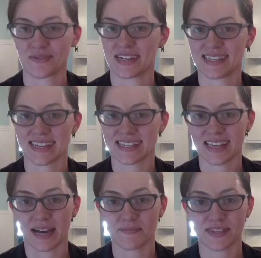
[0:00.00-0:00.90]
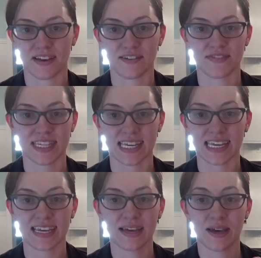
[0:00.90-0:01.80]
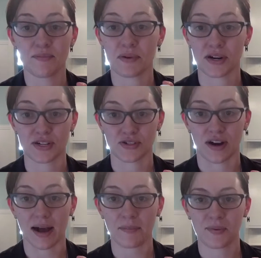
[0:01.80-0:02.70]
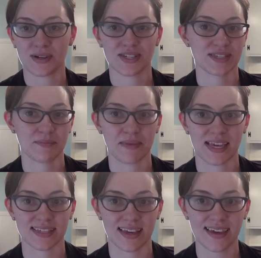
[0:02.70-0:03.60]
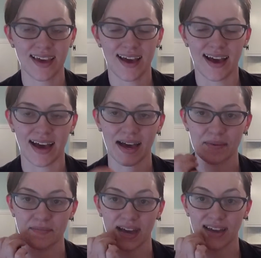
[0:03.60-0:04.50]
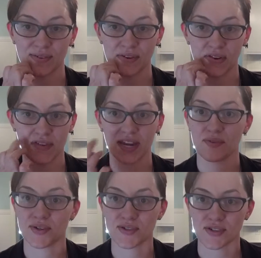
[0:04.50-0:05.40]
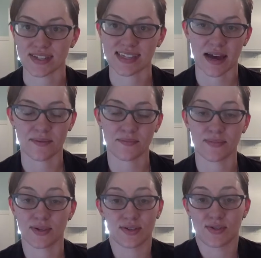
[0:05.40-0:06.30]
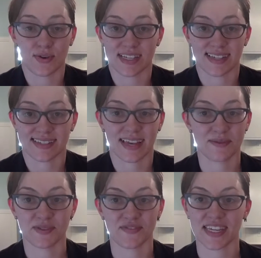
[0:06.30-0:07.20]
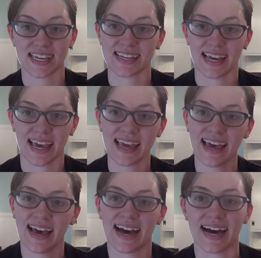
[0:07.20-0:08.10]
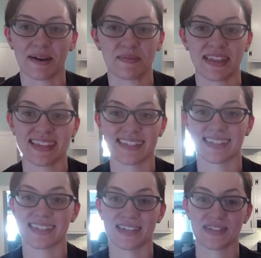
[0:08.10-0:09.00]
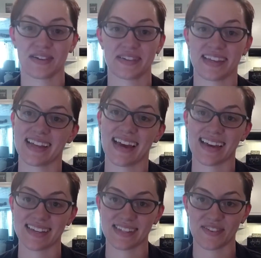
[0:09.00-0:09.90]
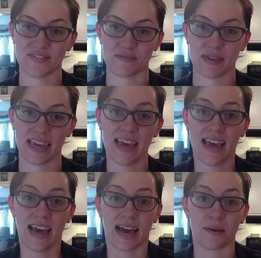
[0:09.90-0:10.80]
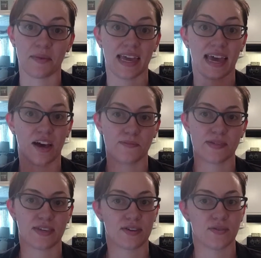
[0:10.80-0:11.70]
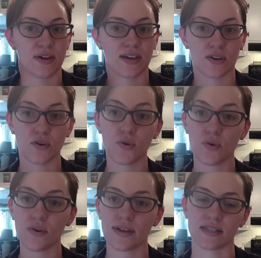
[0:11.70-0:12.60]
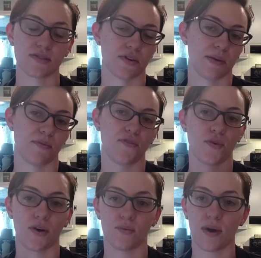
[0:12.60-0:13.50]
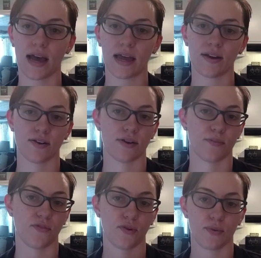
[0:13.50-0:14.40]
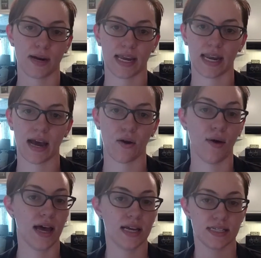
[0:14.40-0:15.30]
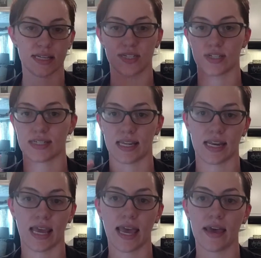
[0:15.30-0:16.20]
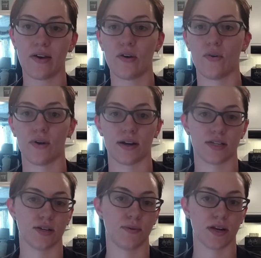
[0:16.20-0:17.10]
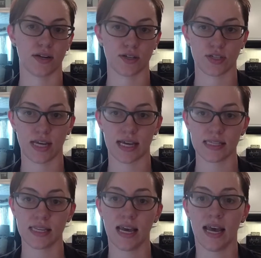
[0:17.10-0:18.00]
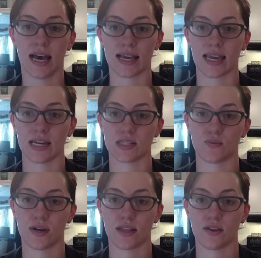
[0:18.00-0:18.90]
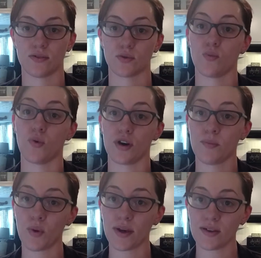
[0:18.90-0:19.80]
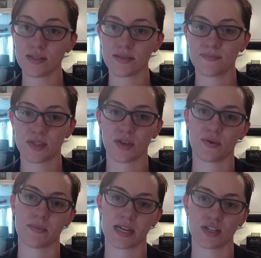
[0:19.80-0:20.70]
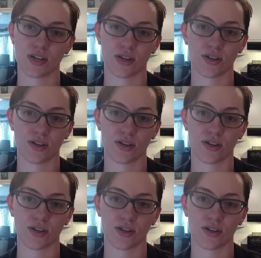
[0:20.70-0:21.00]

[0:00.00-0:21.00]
26 cups of tea per drop, which is amazing. I don't know of anyone who drinks 26 cups of tea a day, and this is certainly a lot easier for me. It helps you cool. It's great before a run or before working out to just inhale or to put on your chest. Again, it's one of those warm oils, so you want to make sure